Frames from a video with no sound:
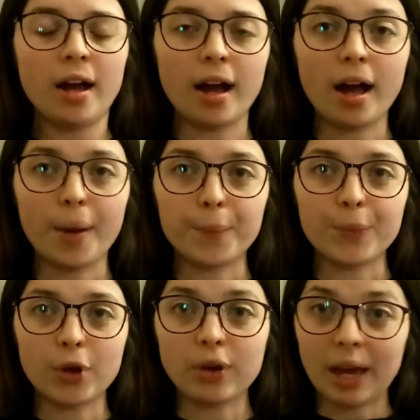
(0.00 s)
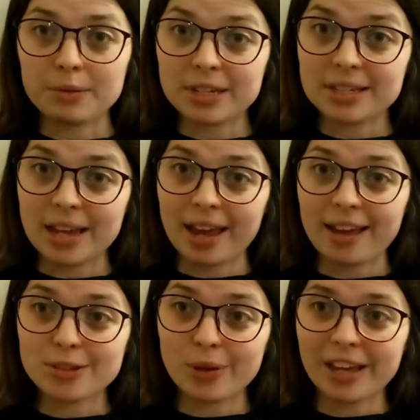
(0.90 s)
Who came to see
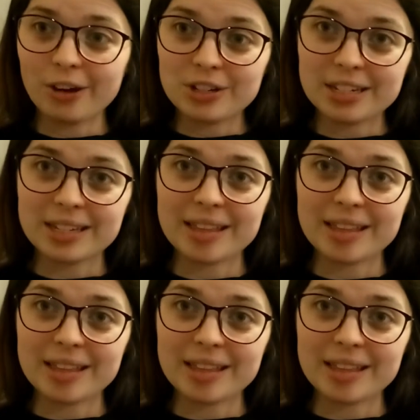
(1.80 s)
it, so I got to see